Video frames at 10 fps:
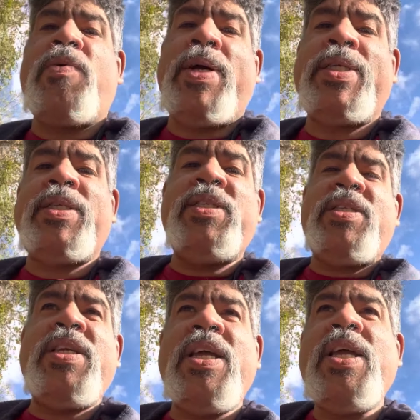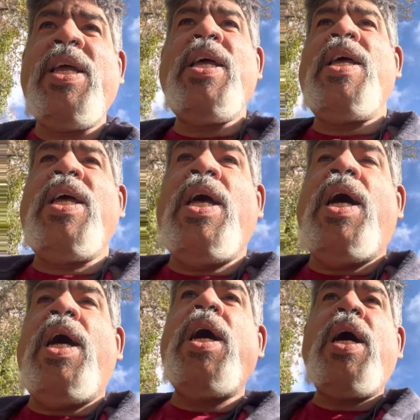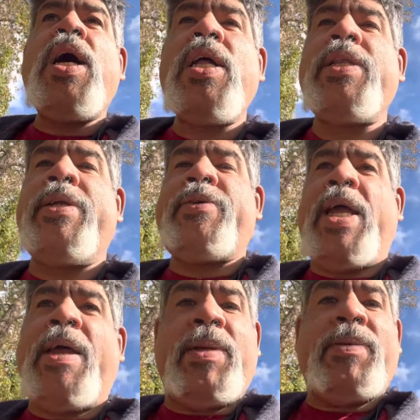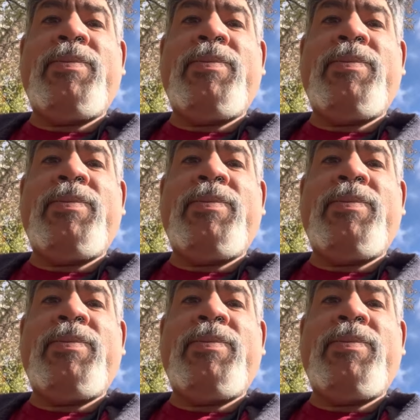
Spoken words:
questions, let her have it.